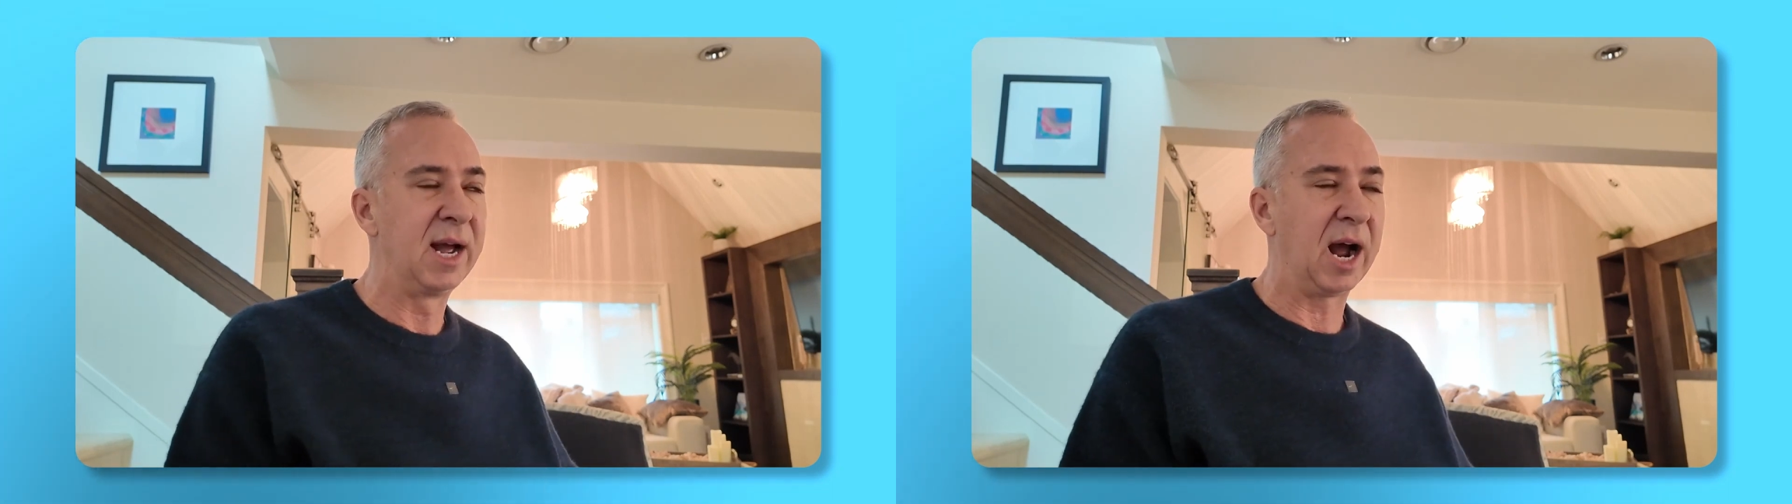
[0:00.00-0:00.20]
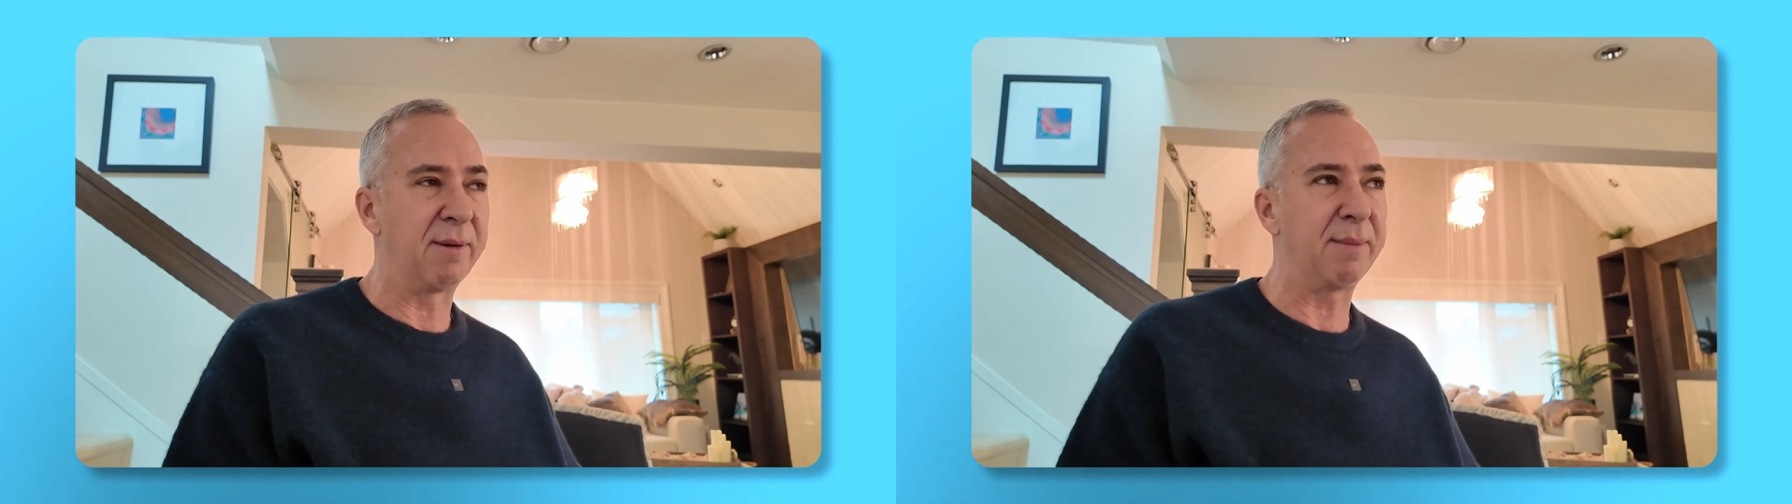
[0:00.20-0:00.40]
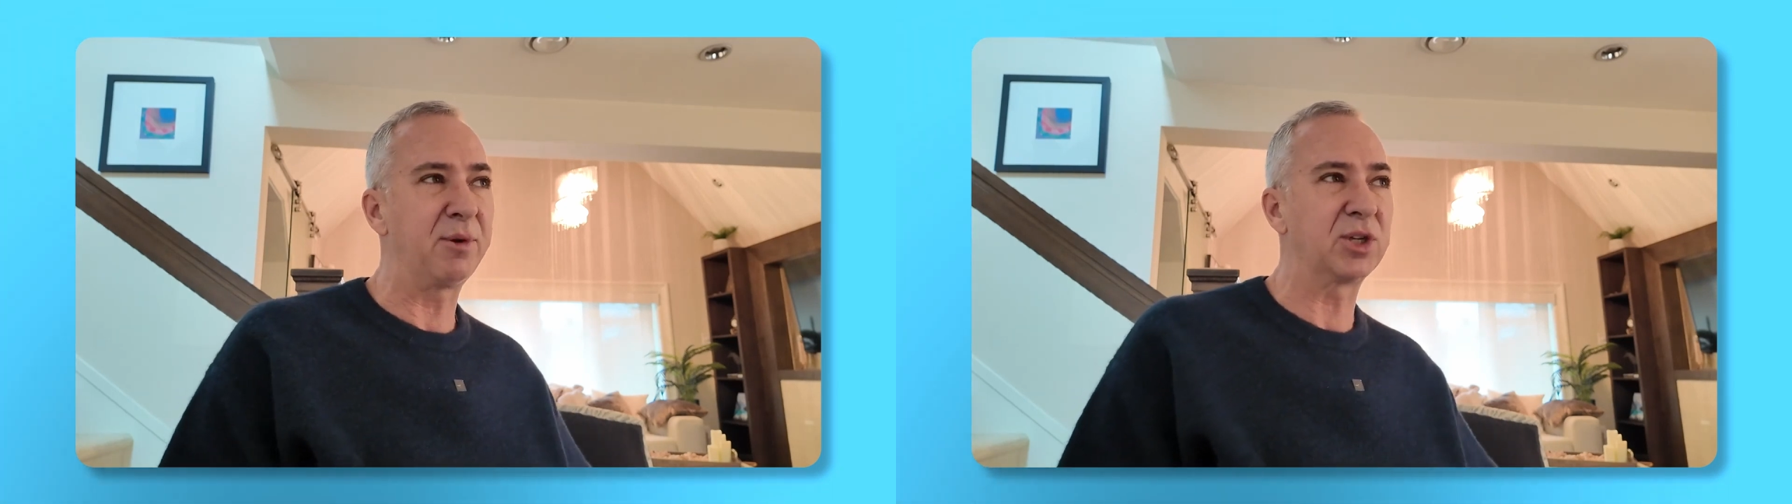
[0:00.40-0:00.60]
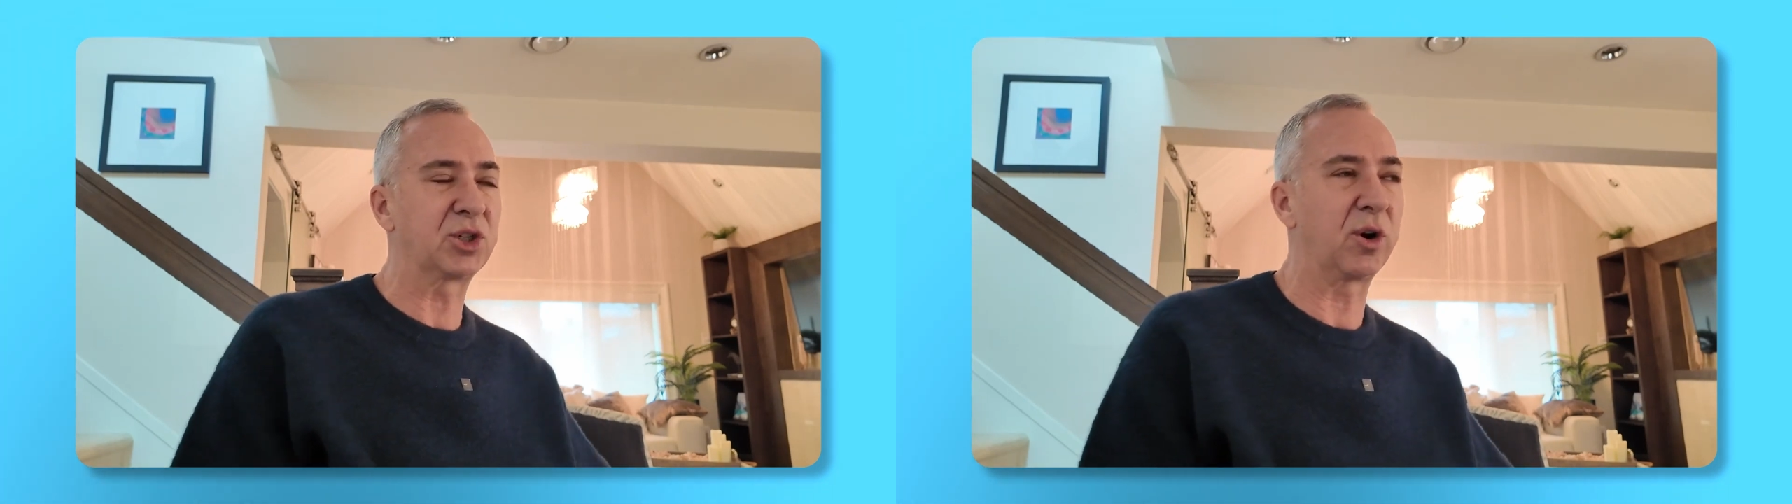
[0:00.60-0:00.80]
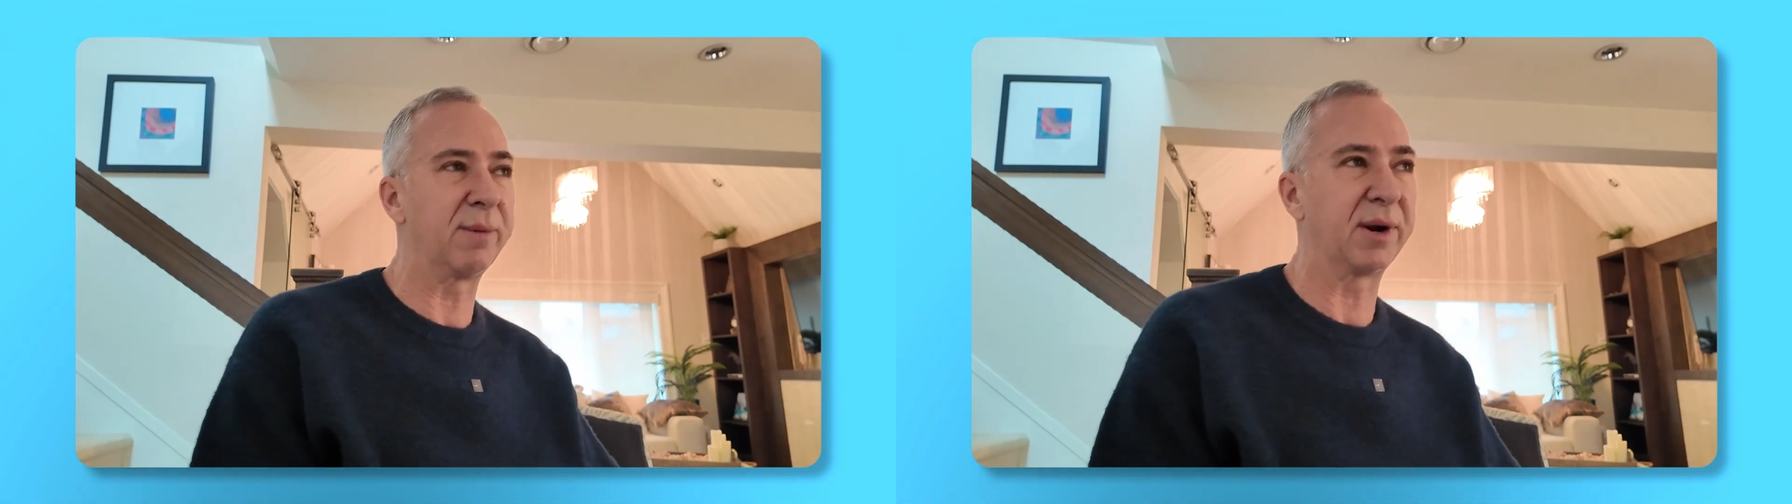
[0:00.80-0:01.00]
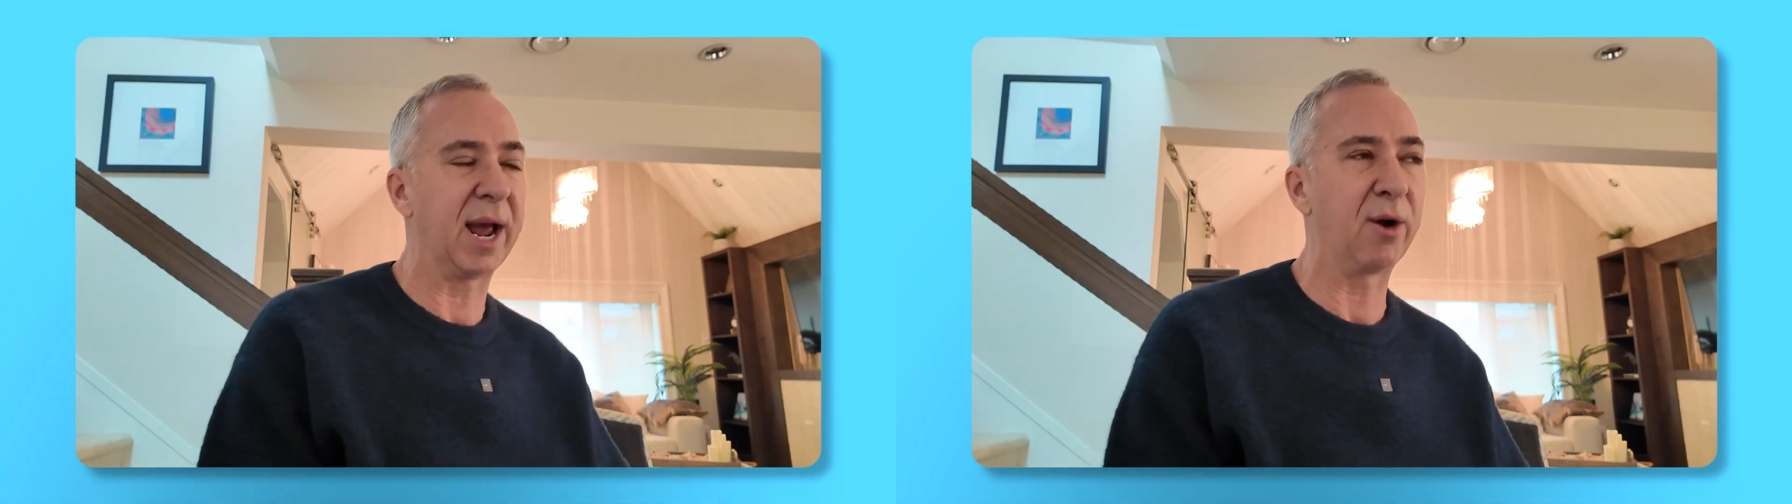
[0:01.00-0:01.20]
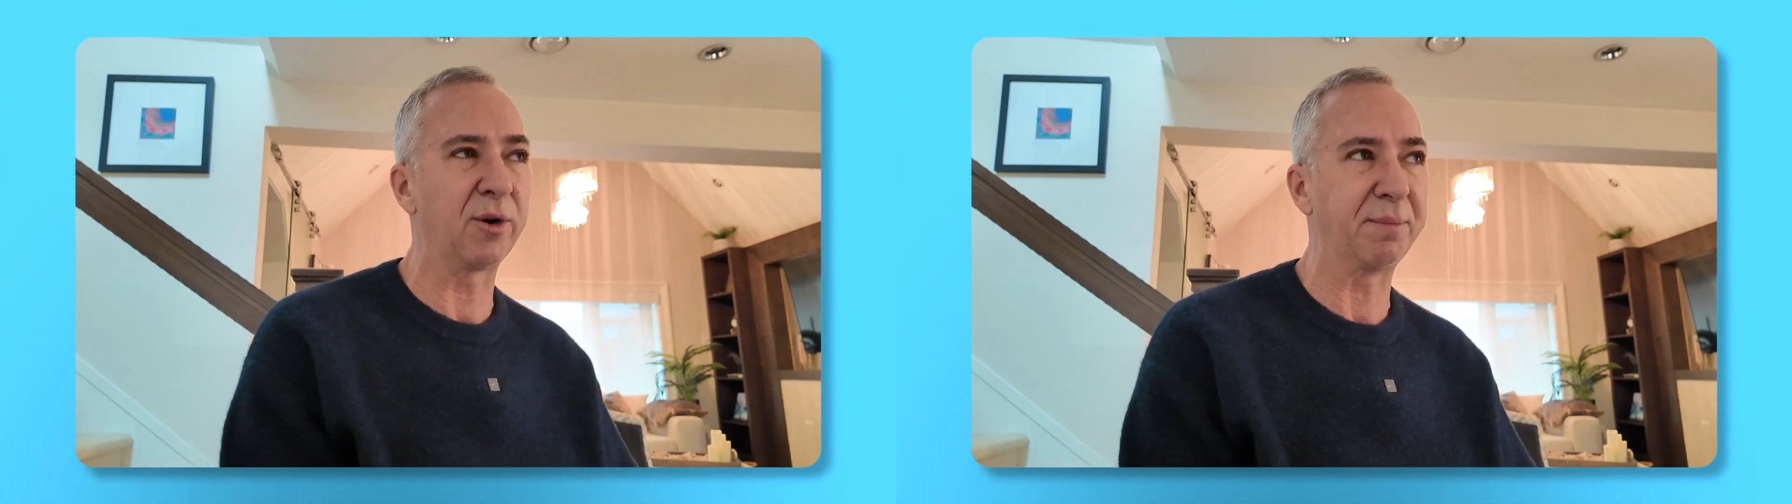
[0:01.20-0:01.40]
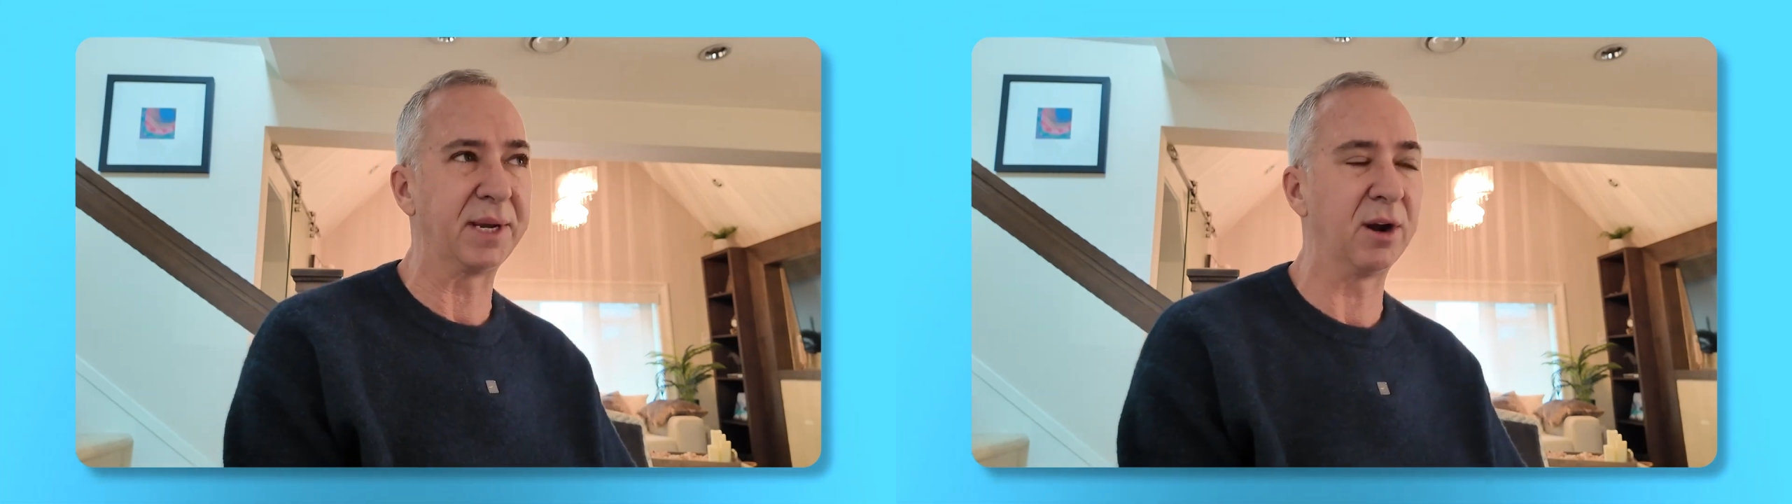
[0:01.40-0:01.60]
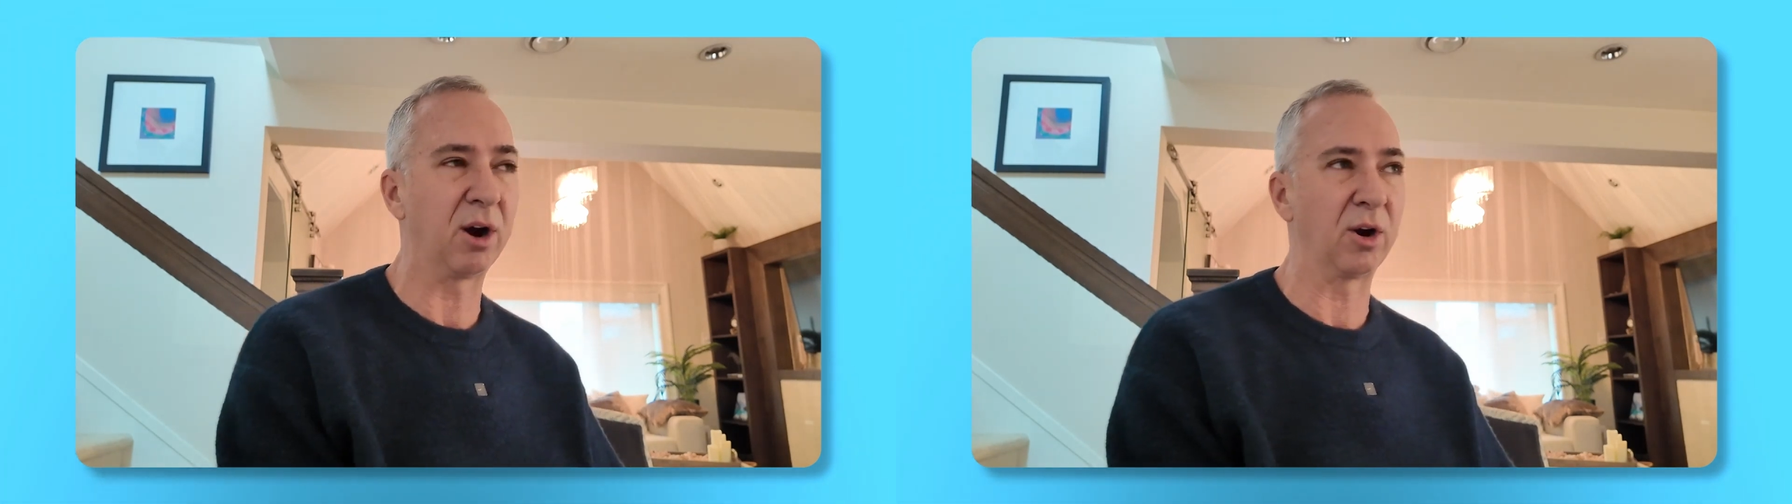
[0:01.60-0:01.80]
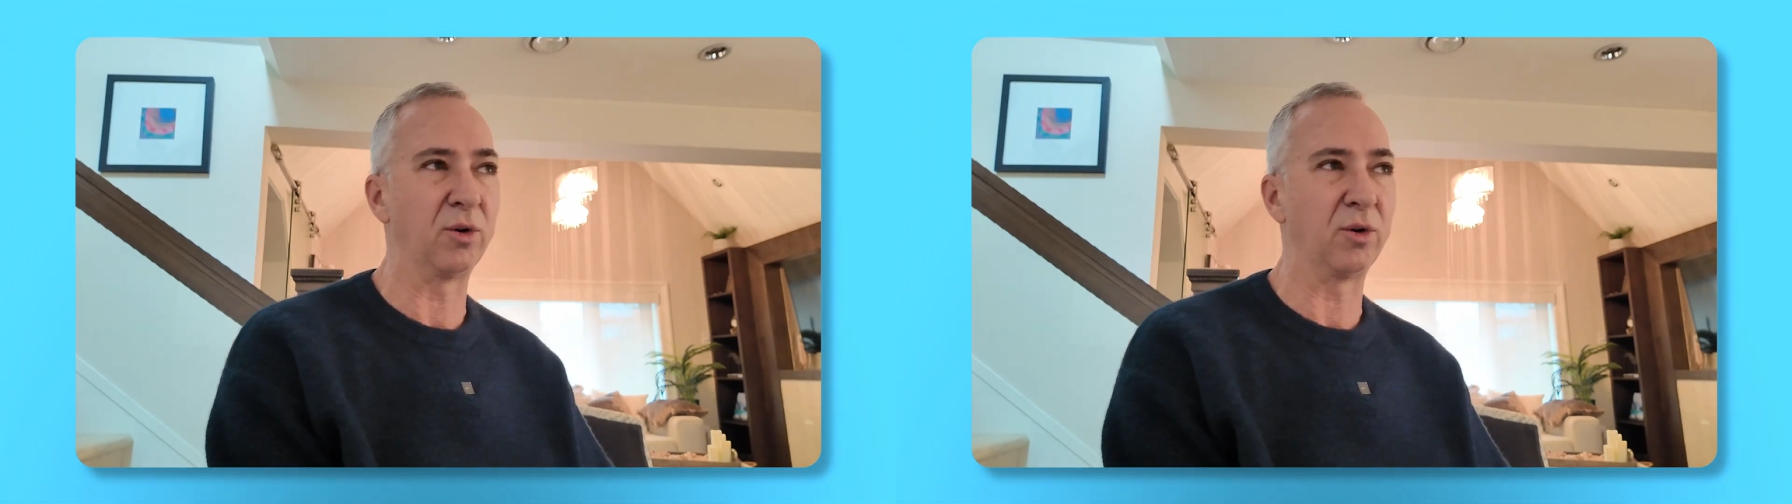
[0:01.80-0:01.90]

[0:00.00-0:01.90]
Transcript: I remember the story about Howard Behar,